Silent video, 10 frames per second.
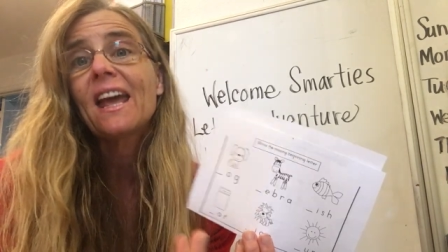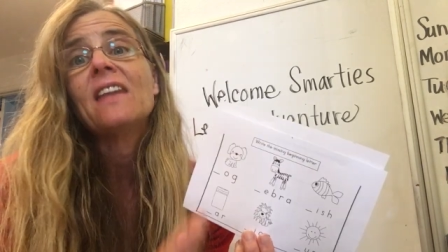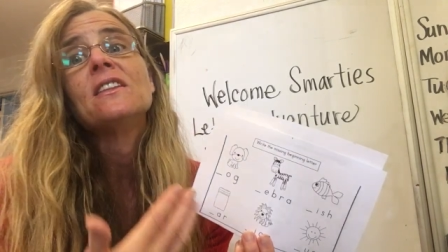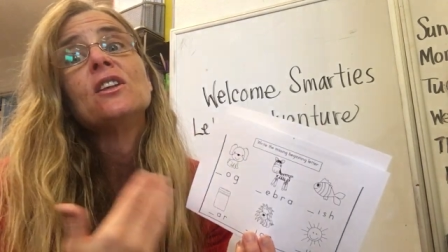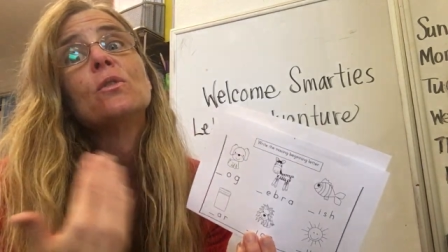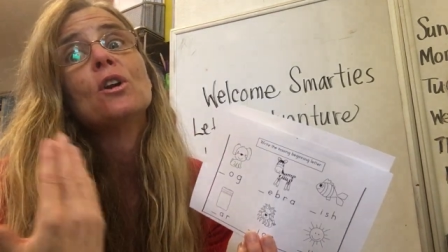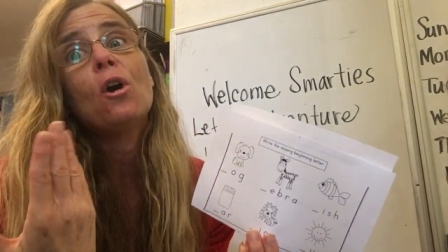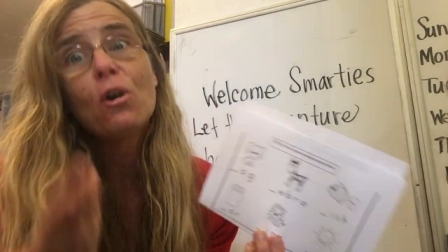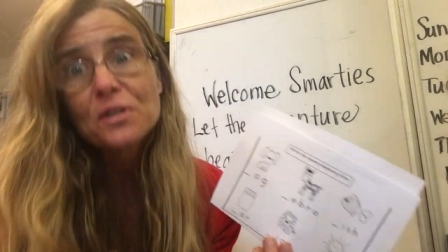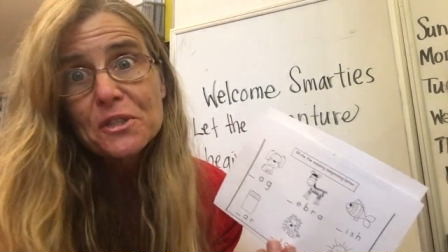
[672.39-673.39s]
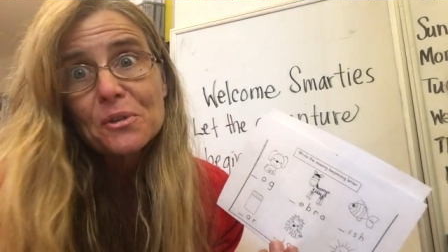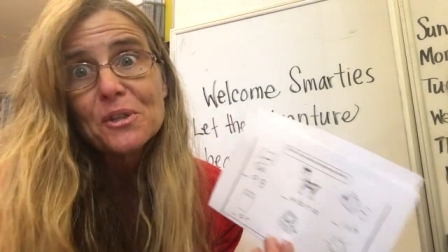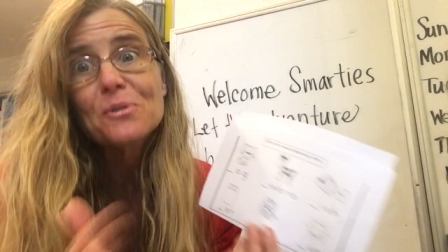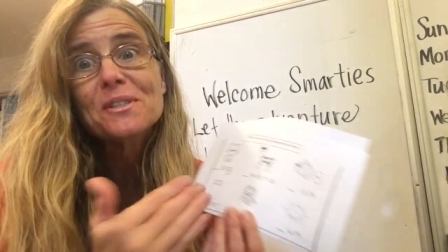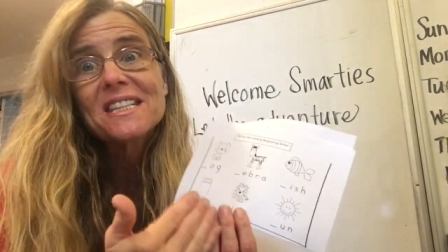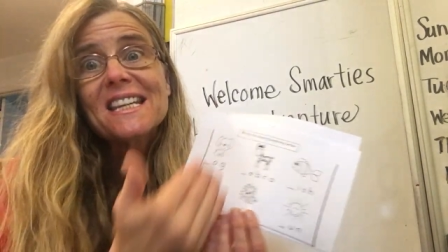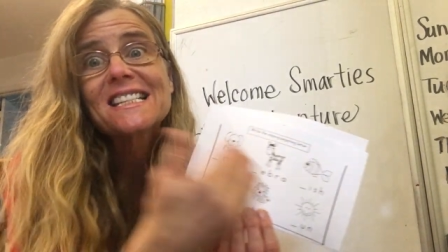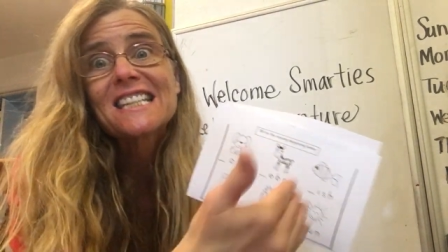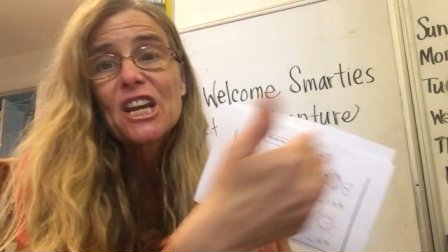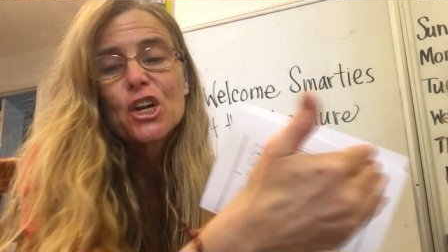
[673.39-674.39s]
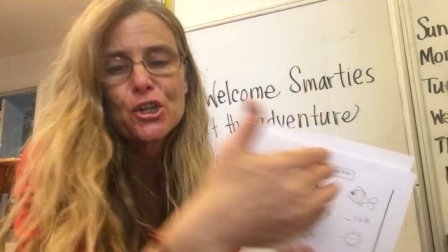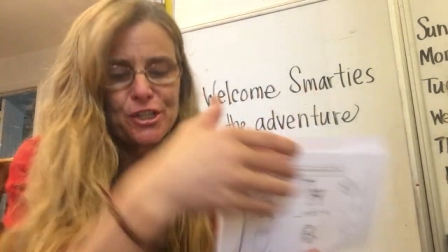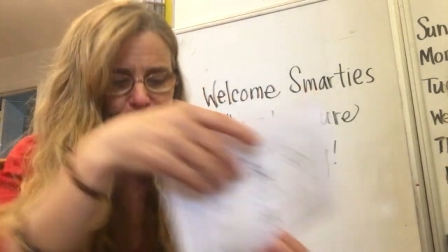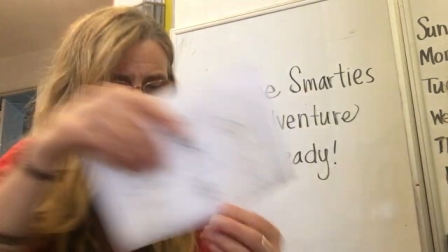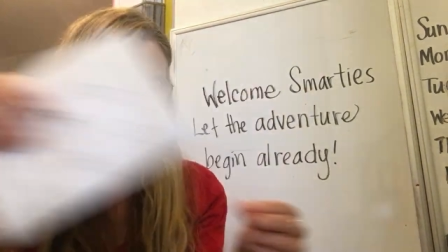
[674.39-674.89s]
And then you can also use the extenders.